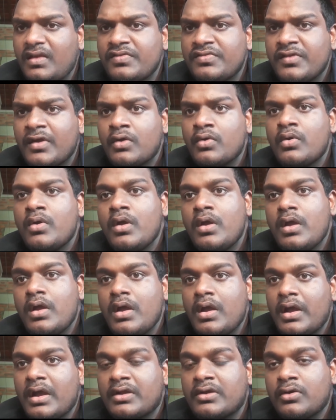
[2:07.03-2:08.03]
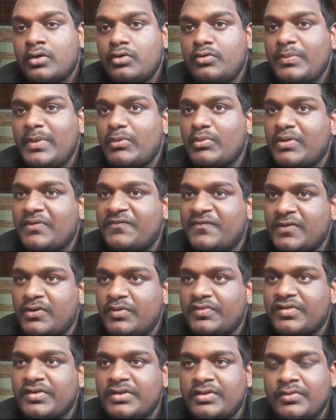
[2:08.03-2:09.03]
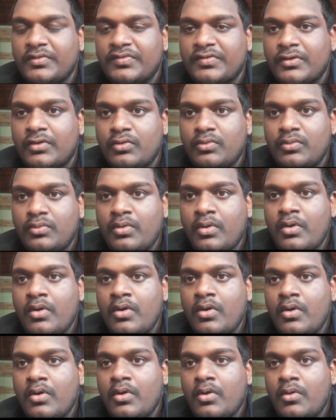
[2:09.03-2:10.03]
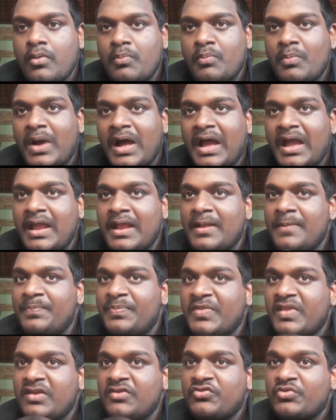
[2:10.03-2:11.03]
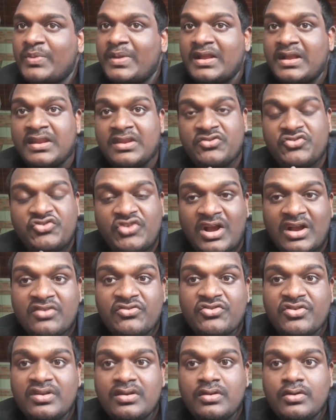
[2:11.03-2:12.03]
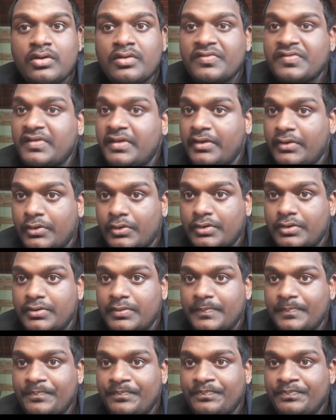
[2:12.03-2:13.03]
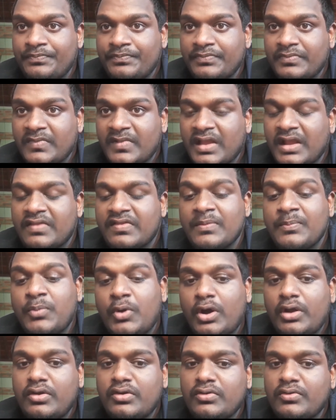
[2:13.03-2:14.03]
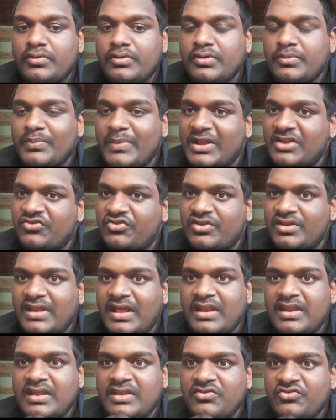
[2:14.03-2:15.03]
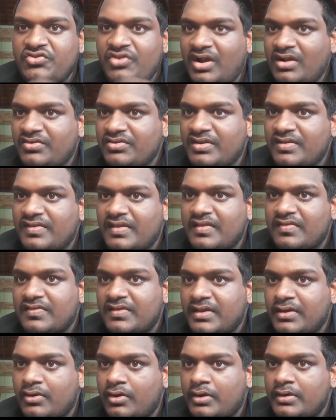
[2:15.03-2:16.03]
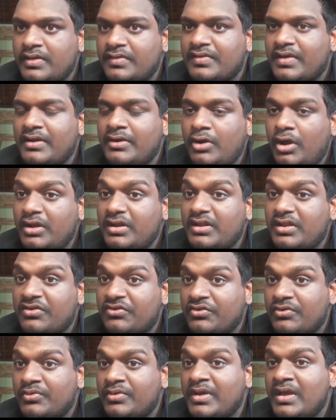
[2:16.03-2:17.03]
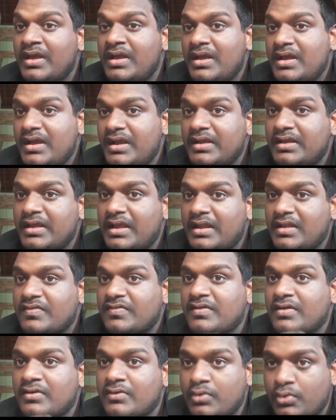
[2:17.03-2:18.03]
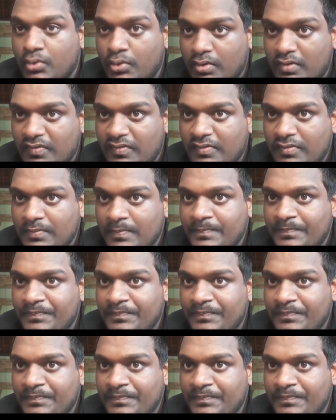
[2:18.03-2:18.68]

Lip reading: So a court may refuse to do so by issuing an injunction or stay order. It's important to mention that injunctions and stay orders are not issued against the courts.